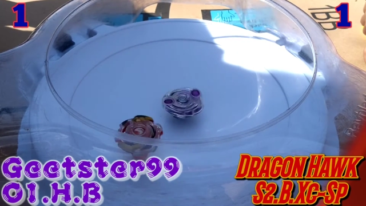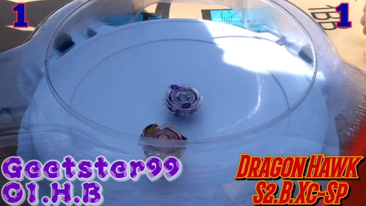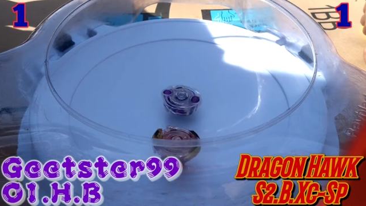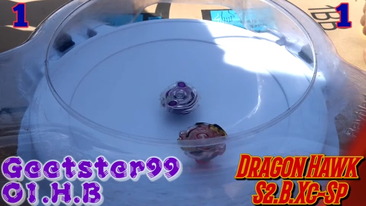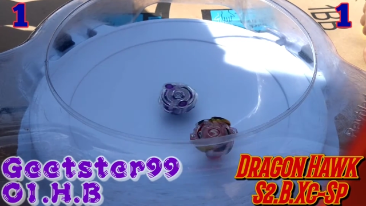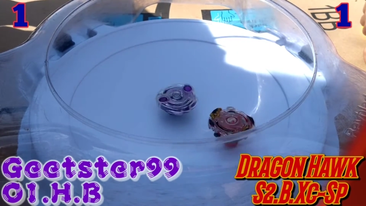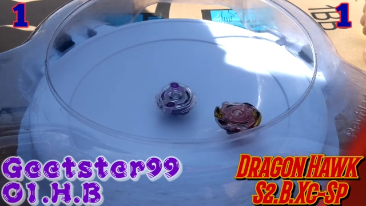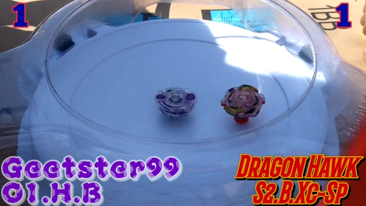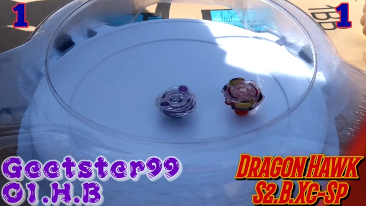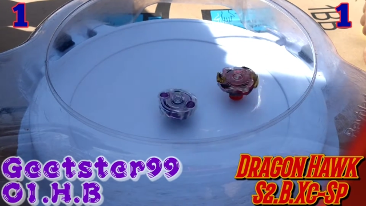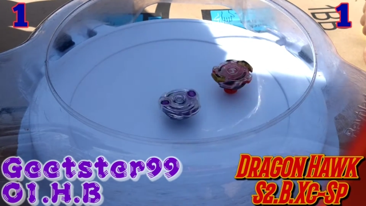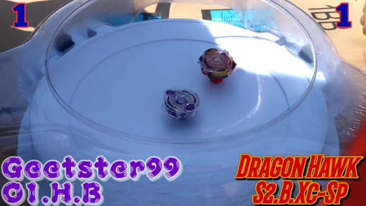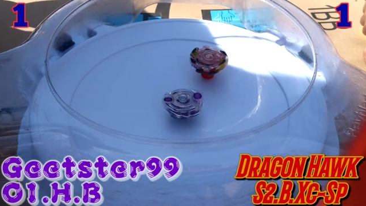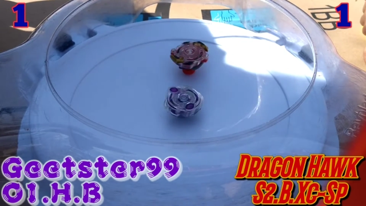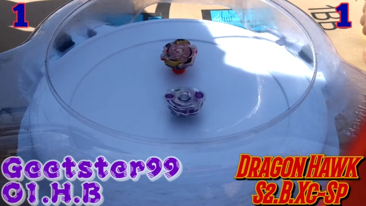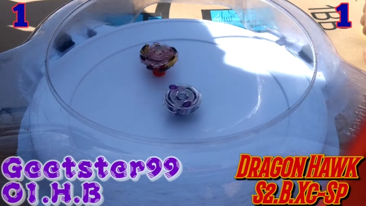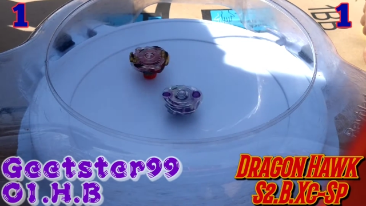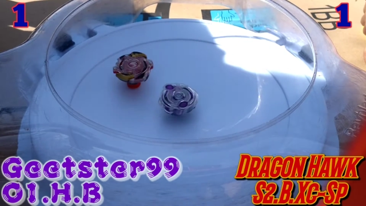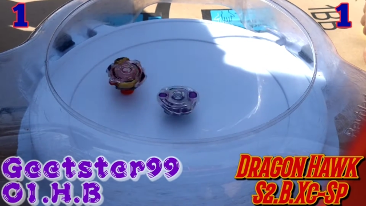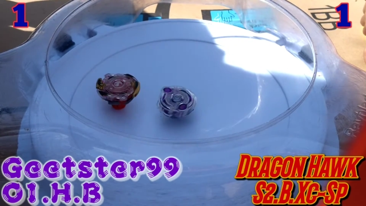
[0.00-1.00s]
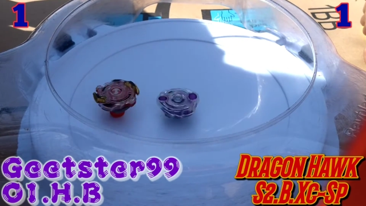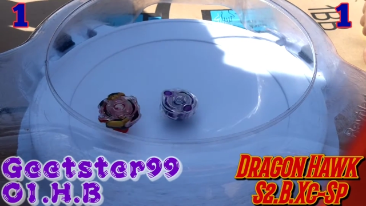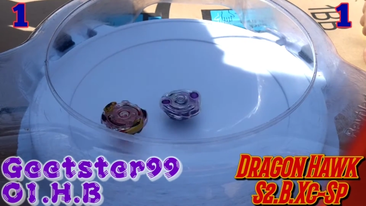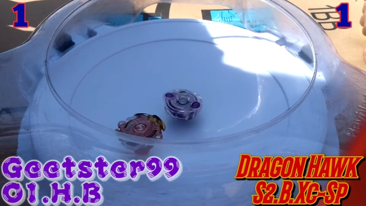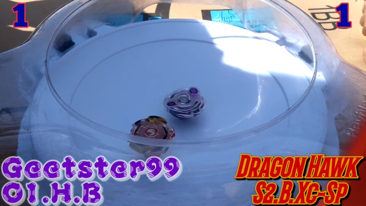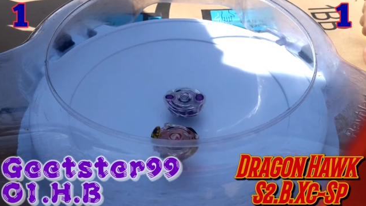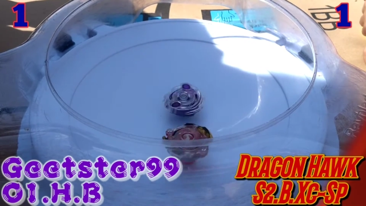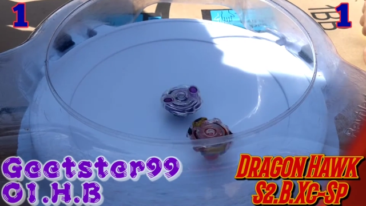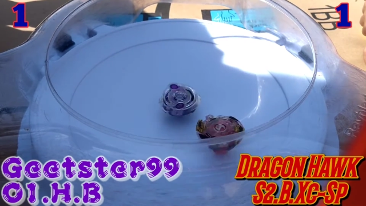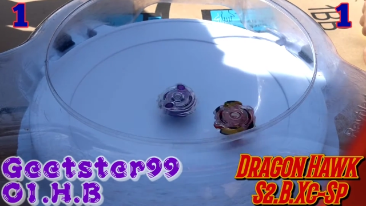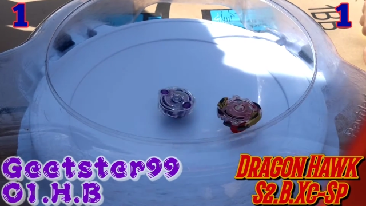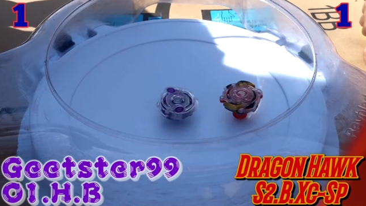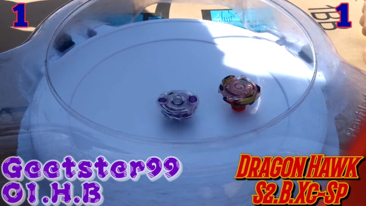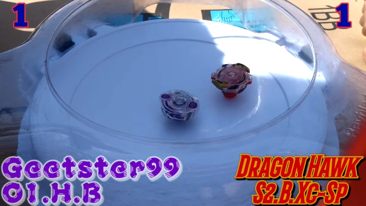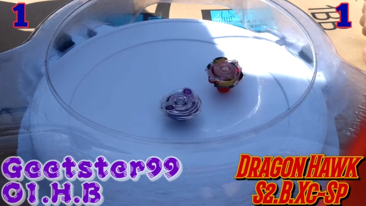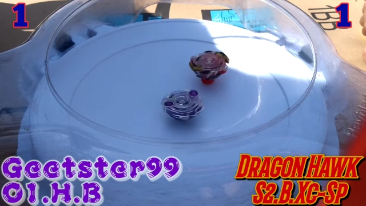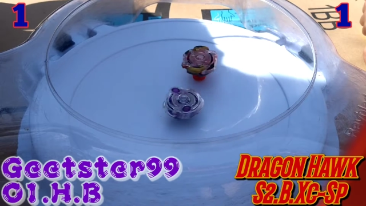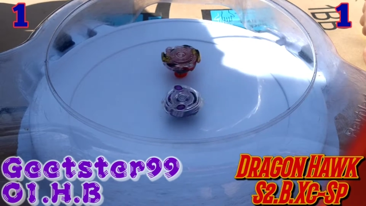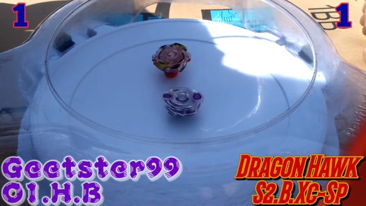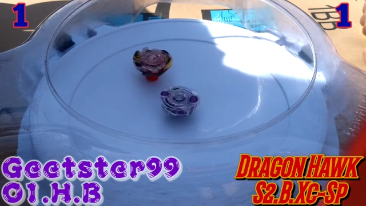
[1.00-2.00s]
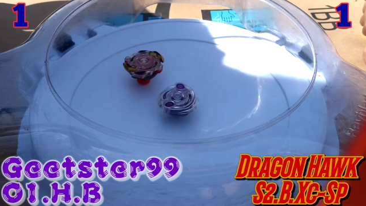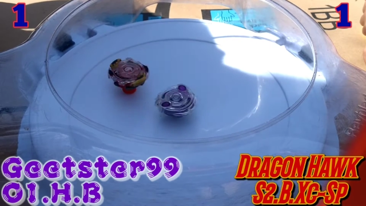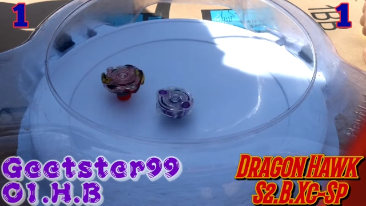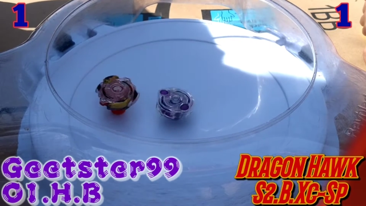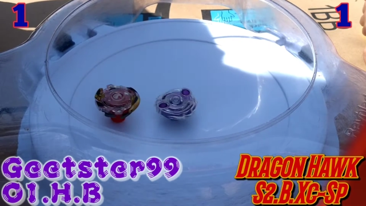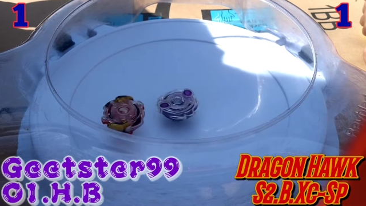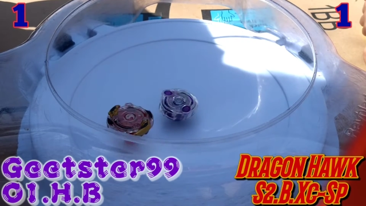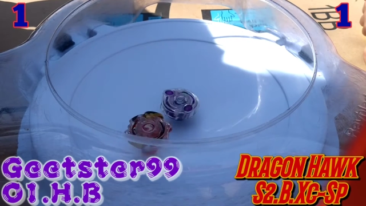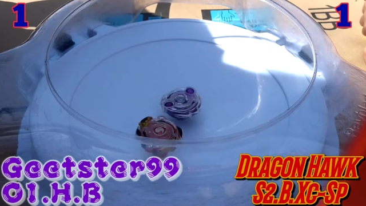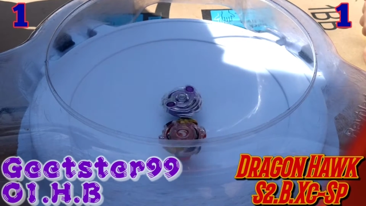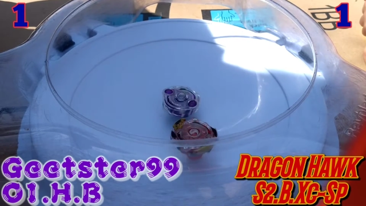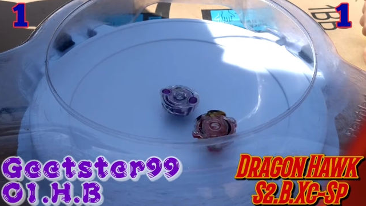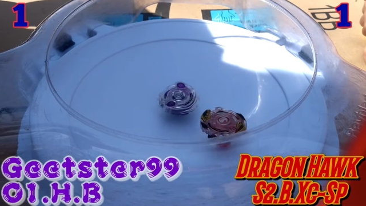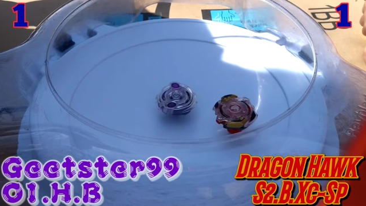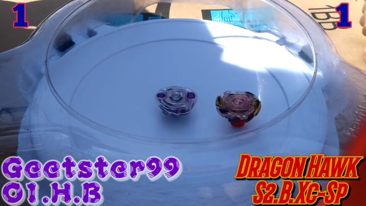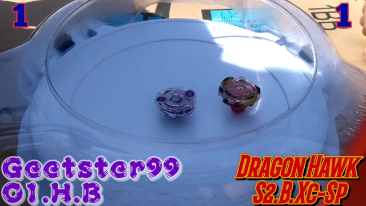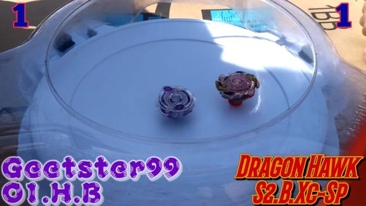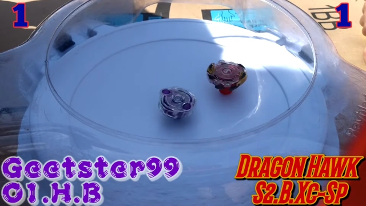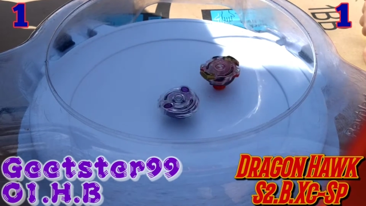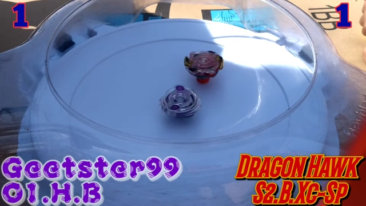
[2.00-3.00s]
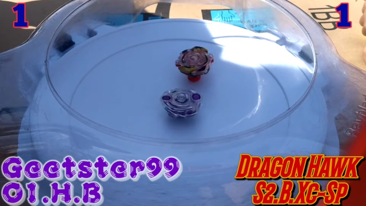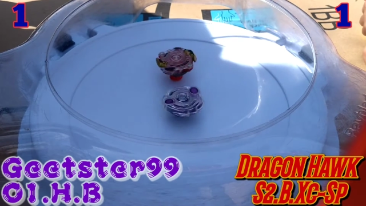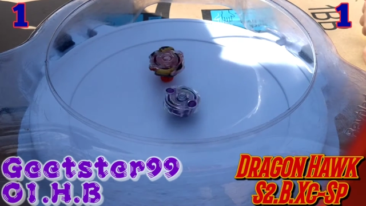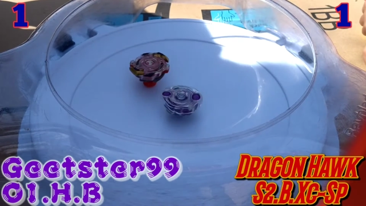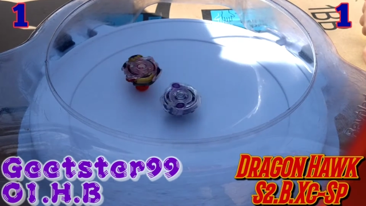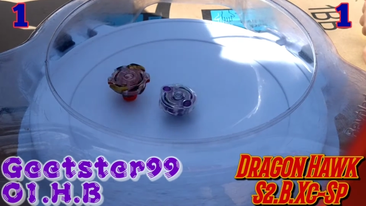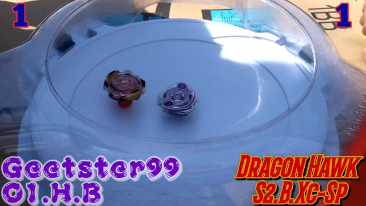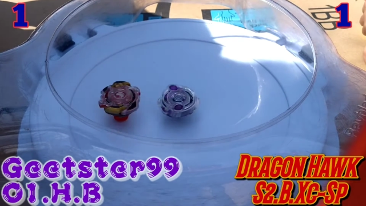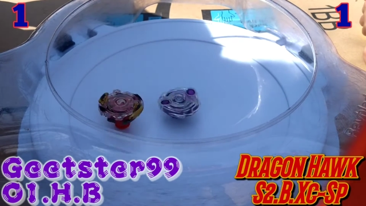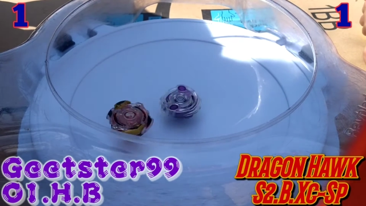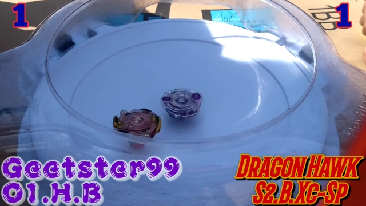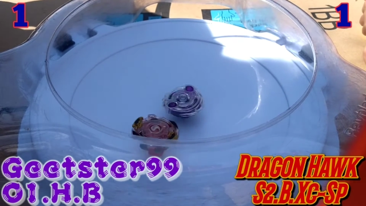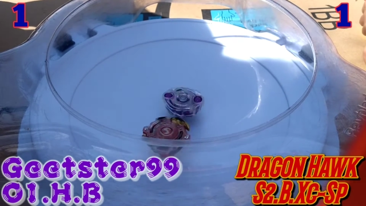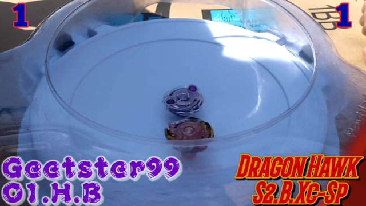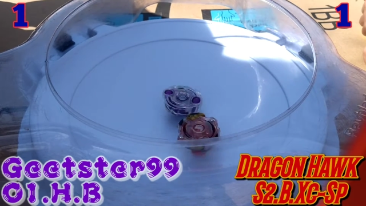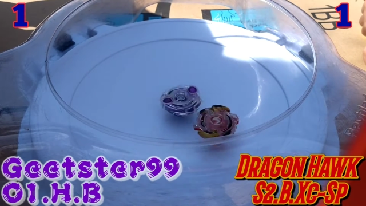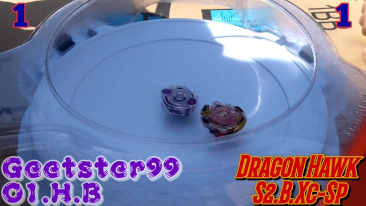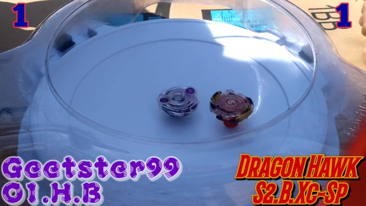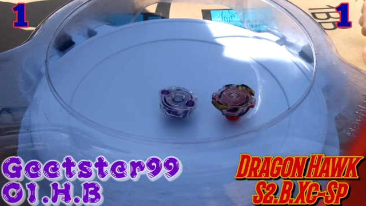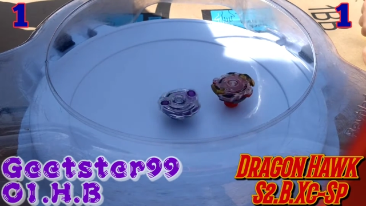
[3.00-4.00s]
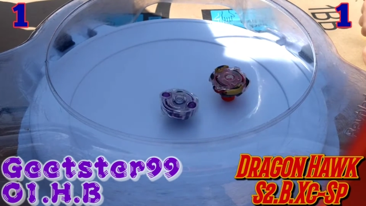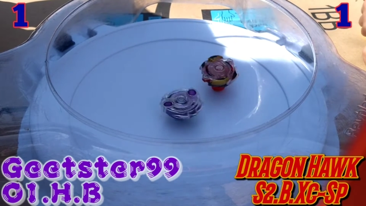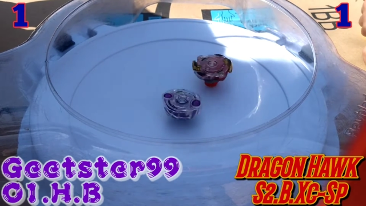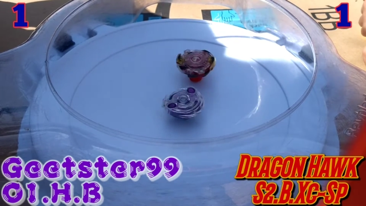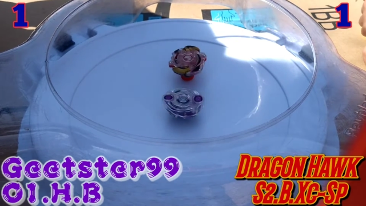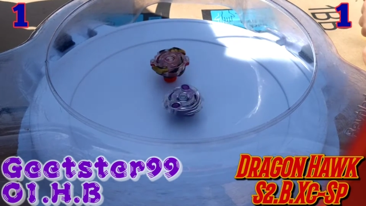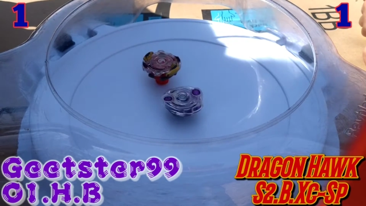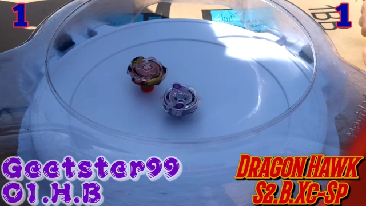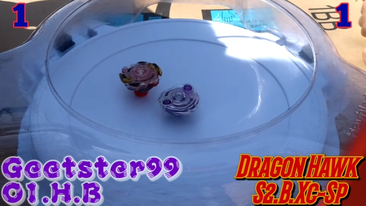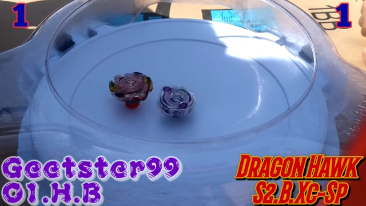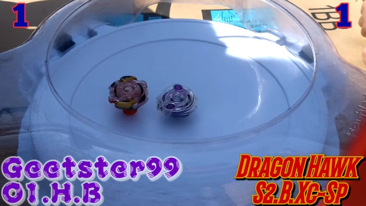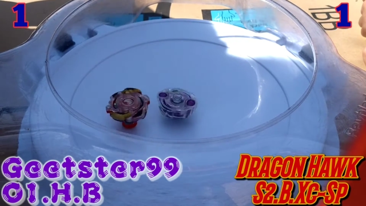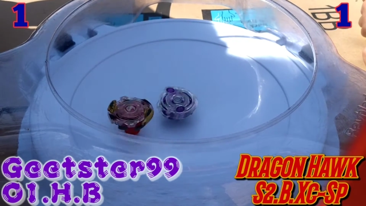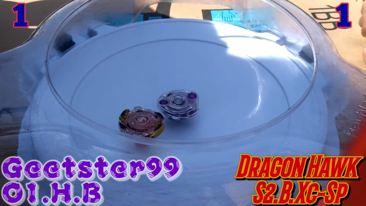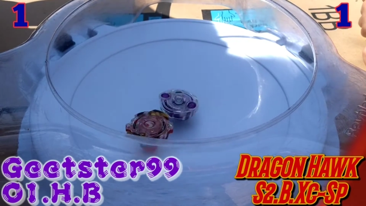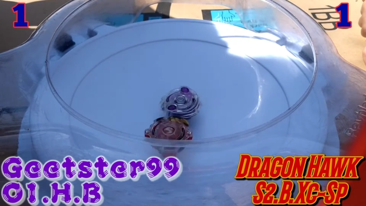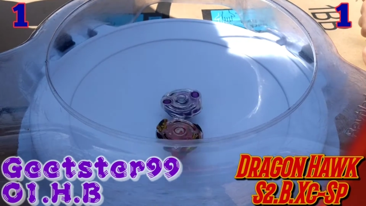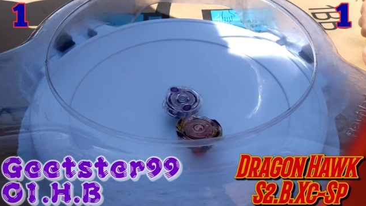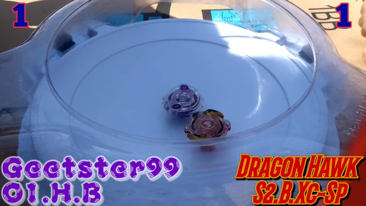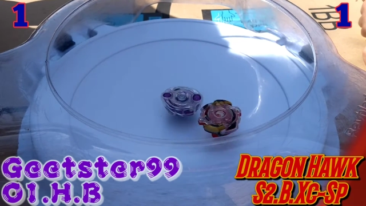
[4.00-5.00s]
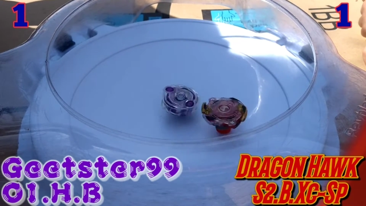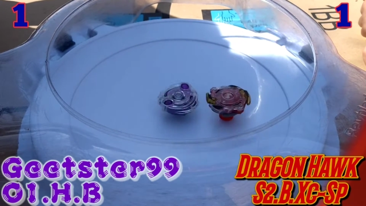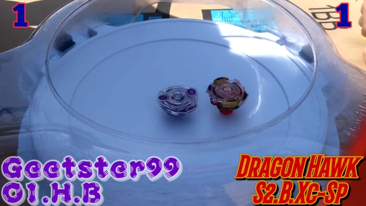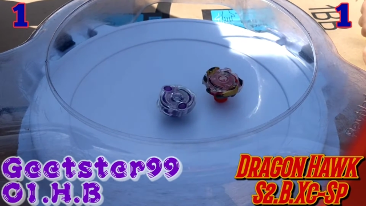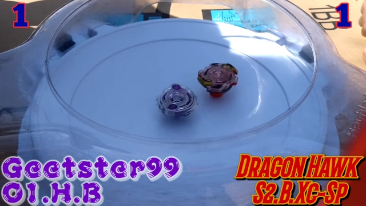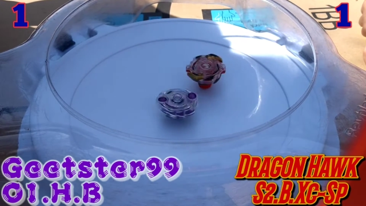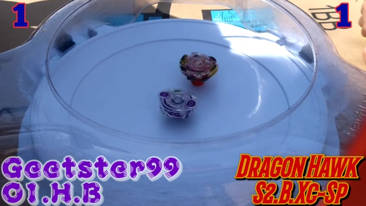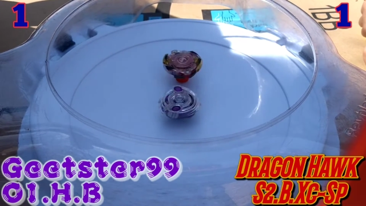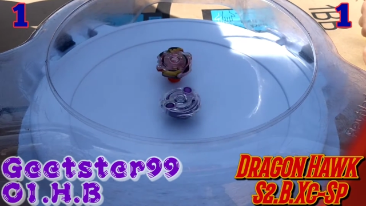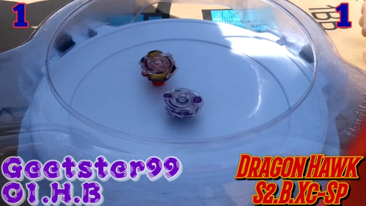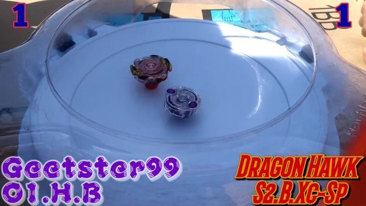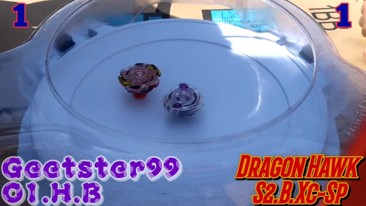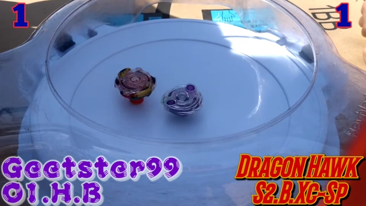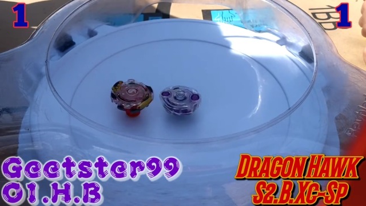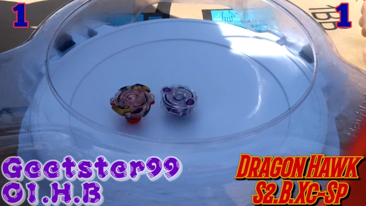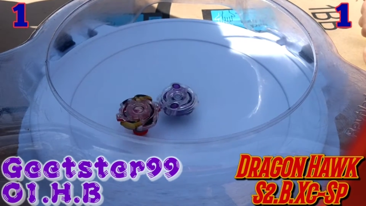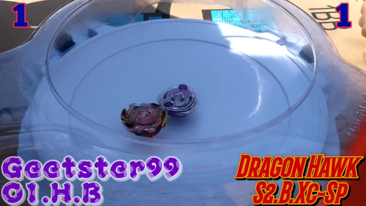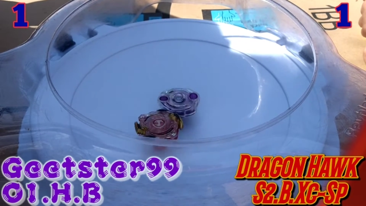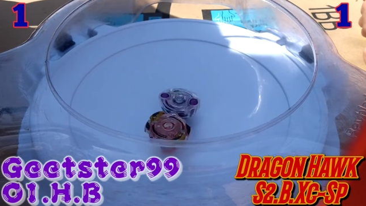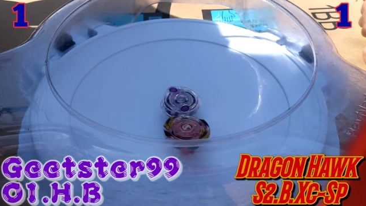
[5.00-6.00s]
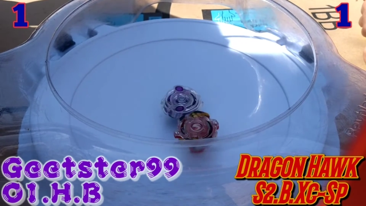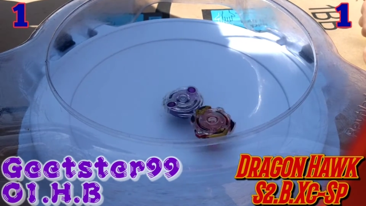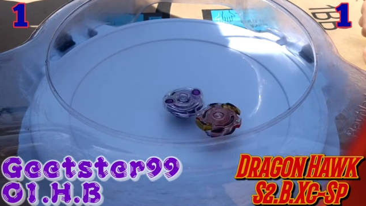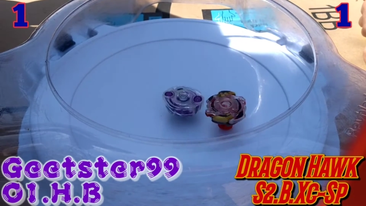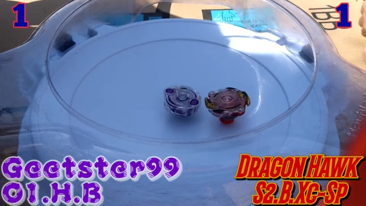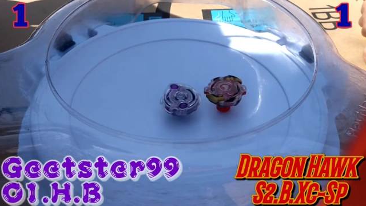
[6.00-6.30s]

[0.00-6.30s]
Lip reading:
Nobody's mouth can be seen.